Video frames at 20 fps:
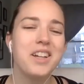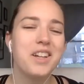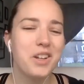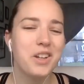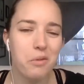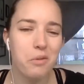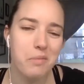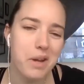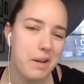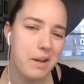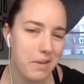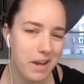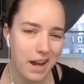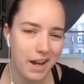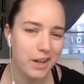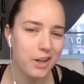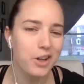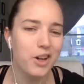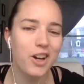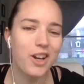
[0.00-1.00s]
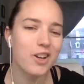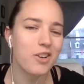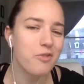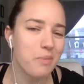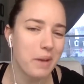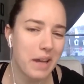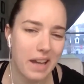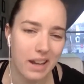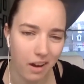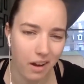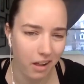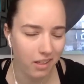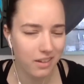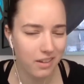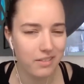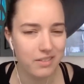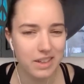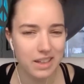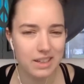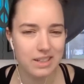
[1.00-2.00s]
You know, maybe I could have been all
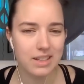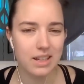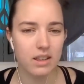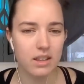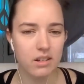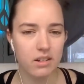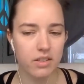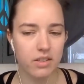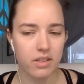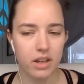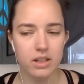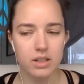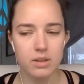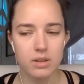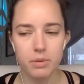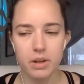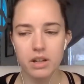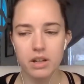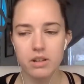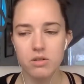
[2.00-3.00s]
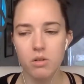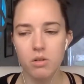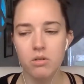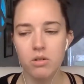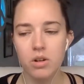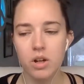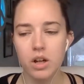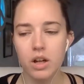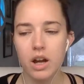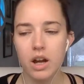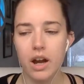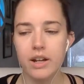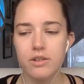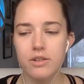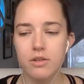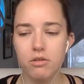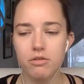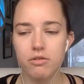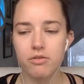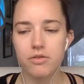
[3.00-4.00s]
of these other things, but I don't
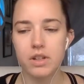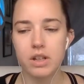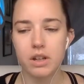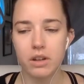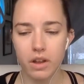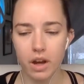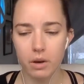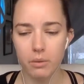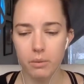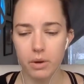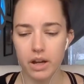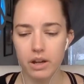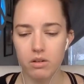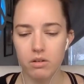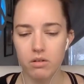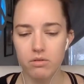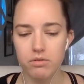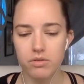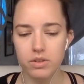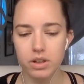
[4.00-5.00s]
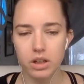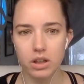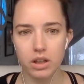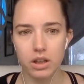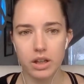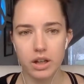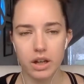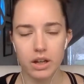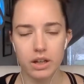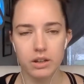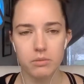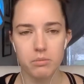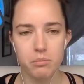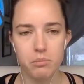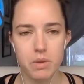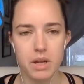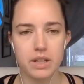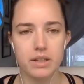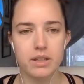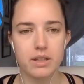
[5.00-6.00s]
feel that way. I don't feel like I
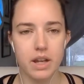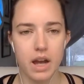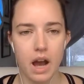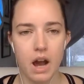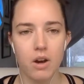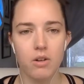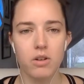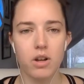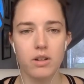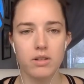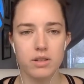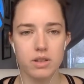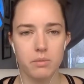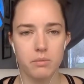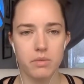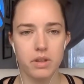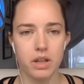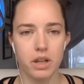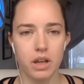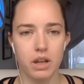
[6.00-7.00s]
missed out on something.